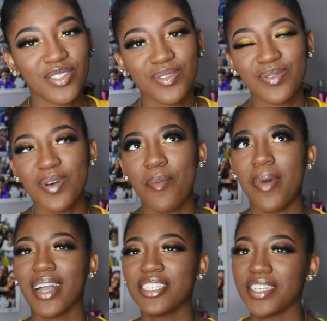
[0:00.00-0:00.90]
to
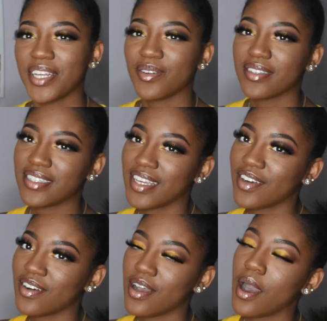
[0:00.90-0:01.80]
my channel,
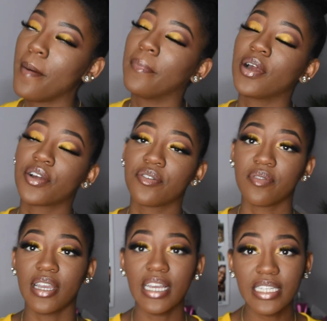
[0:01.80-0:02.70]
Sara
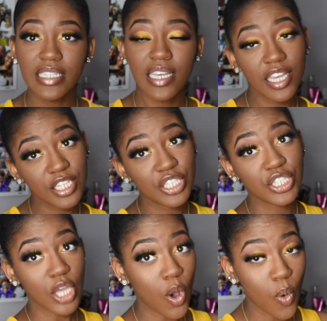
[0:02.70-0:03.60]
Marguerite.
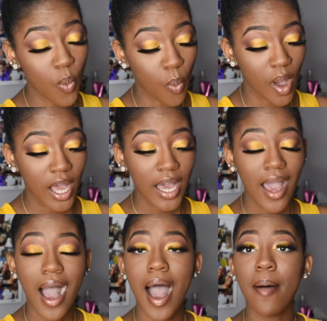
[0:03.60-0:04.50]
So
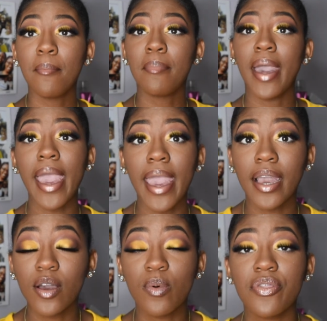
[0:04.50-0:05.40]
I'm
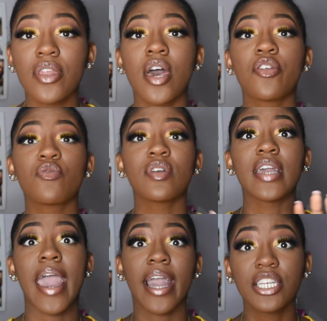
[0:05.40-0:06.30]
back with another
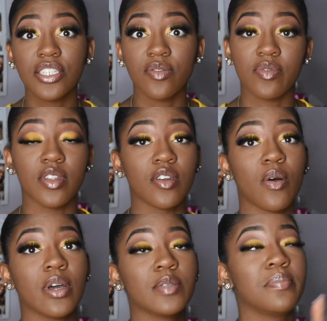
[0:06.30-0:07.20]
reaction
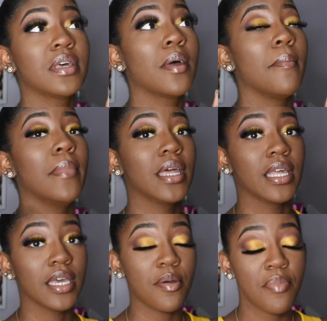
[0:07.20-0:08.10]
video. It's been a
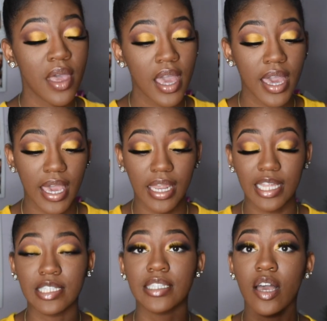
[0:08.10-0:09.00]
minute, and
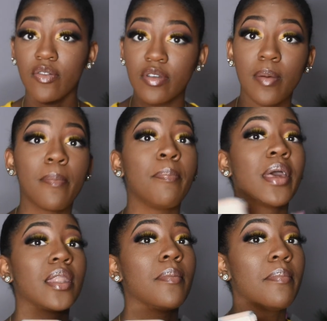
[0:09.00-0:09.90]
it's definitely
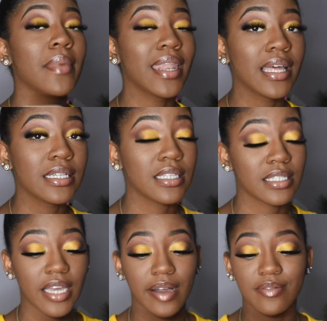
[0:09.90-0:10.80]
been a minute
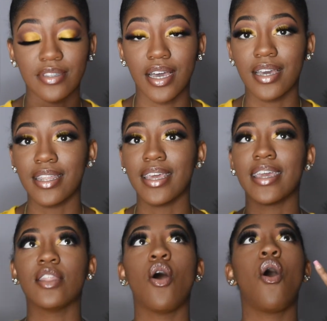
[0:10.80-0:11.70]
since I've done
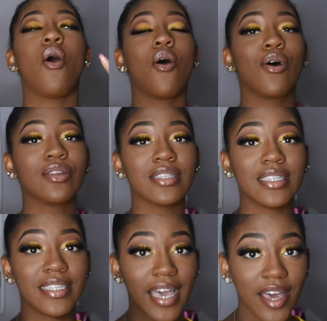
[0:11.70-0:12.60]
an All
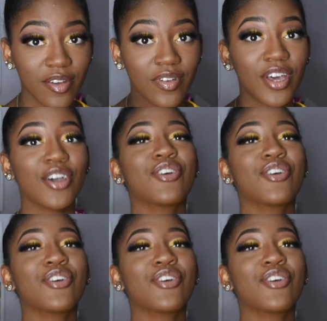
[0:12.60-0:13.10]
Def